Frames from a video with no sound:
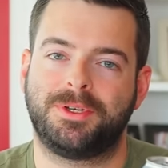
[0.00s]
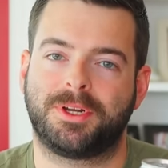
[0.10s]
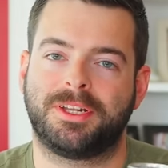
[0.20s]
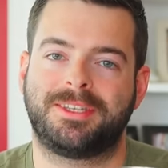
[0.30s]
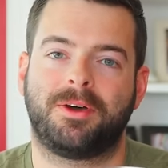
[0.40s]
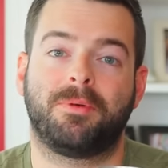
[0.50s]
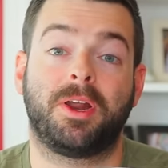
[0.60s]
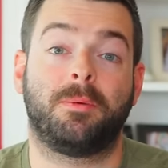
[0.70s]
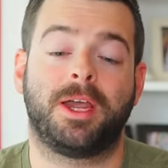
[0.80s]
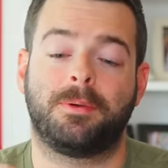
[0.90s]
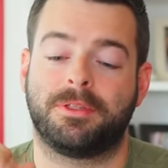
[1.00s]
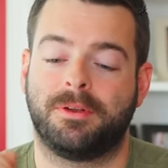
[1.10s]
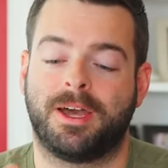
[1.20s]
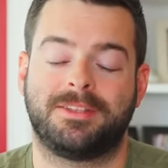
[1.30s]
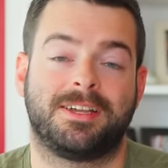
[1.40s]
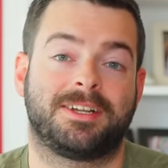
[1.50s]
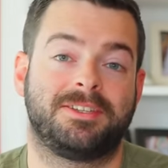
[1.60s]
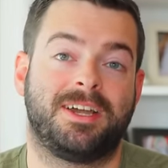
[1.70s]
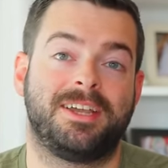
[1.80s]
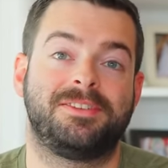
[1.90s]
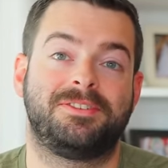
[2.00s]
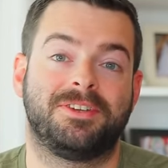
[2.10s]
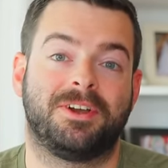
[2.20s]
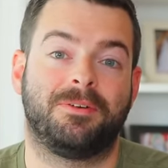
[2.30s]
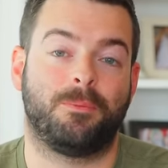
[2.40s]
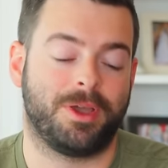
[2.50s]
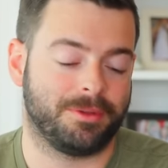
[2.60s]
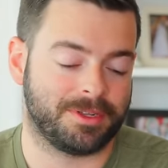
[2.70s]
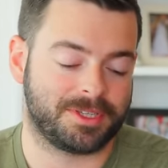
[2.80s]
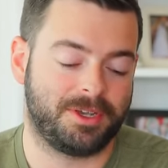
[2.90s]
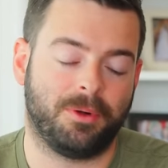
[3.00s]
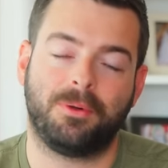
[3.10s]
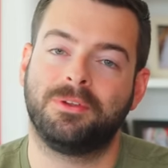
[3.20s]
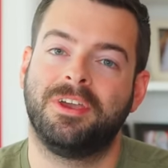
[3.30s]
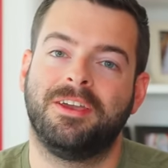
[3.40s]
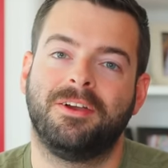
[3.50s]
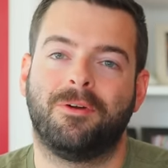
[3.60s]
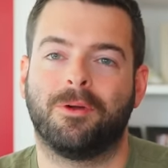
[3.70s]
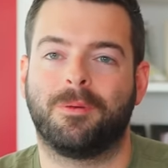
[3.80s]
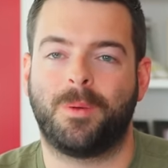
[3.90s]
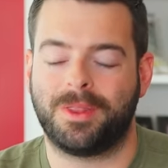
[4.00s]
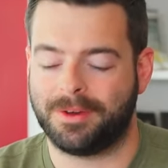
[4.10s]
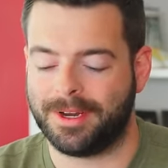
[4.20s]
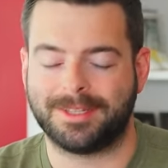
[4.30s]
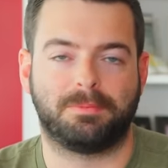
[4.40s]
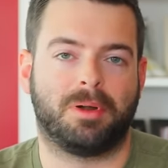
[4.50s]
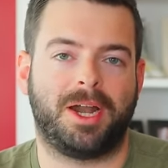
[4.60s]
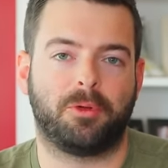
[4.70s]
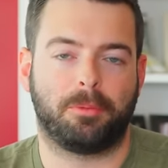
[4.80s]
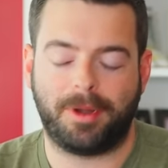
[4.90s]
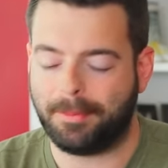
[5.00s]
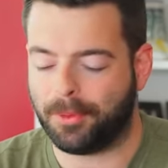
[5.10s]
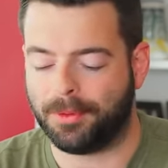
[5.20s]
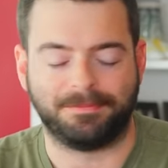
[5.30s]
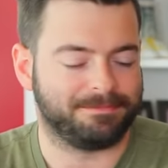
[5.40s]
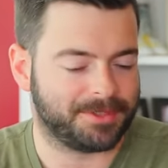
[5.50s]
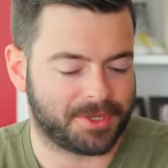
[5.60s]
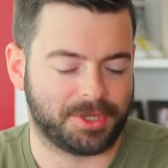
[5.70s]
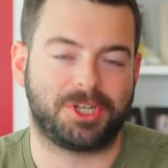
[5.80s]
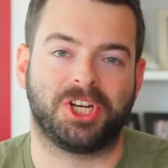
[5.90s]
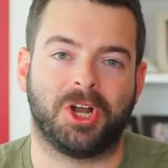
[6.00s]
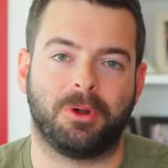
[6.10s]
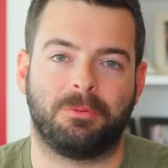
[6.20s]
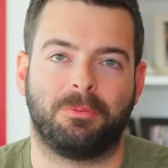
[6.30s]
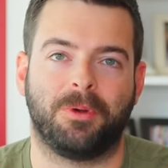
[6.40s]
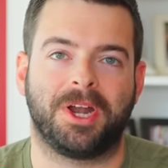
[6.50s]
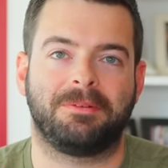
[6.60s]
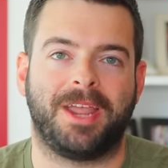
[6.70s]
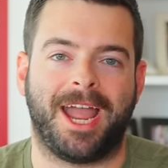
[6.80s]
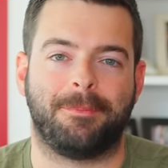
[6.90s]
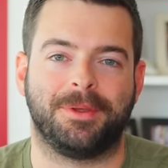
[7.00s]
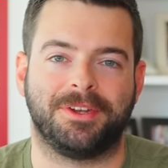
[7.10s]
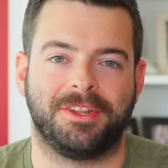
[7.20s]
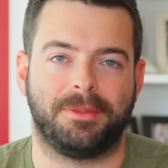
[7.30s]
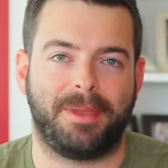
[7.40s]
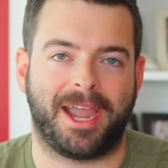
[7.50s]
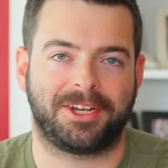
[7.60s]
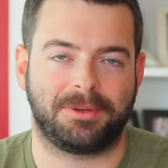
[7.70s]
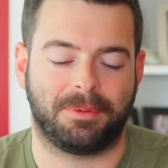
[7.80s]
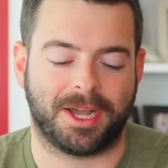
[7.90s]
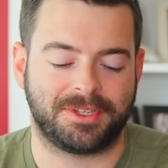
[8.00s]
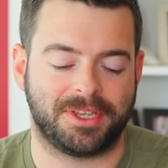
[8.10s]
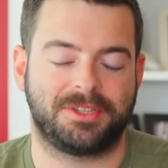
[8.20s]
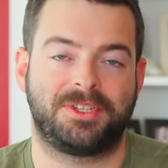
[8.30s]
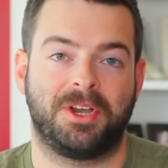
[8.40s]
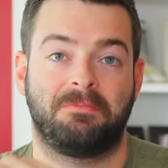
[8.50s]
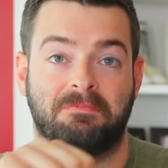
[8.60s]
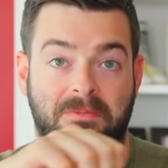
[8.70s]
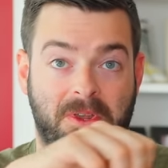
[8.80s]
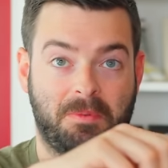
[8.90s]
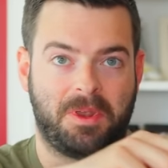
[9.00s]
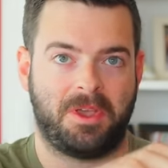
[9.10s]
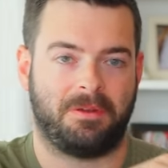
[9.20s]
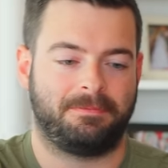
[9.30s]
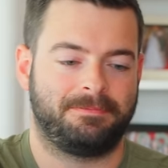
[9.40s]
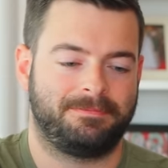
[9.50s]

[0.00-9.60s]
you're gonna tell right away whether or not it's oxidized, so whether it's gold or whether it's brown or purple, it's gonna show what happened in the packaging process. So, there we go.